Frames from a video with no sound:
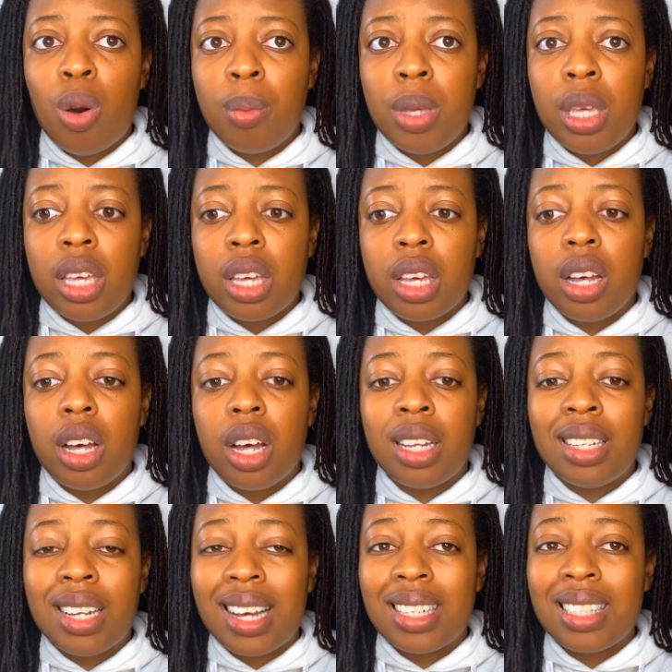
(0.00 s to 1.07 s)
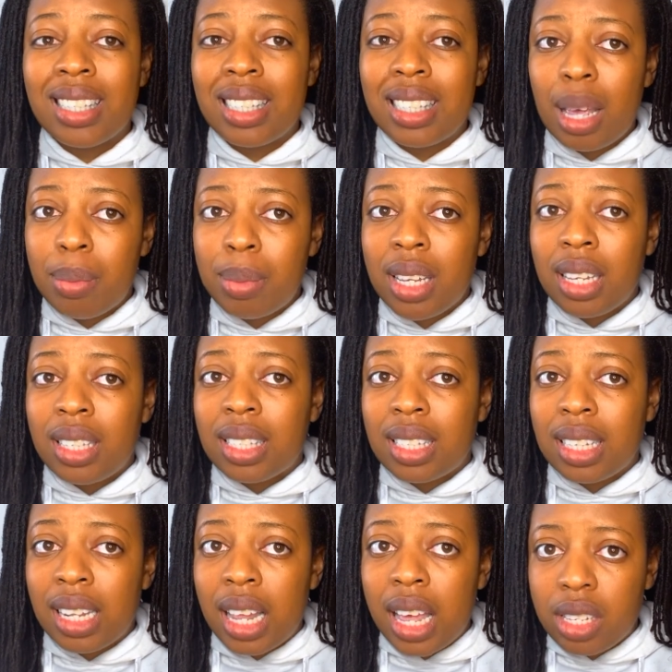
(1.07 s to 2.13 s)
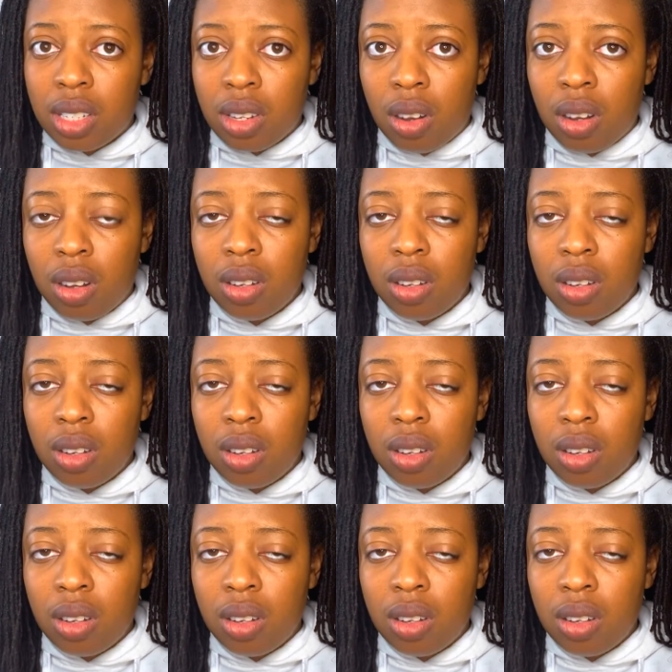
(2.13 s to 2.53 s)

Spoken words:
me an acceptance letter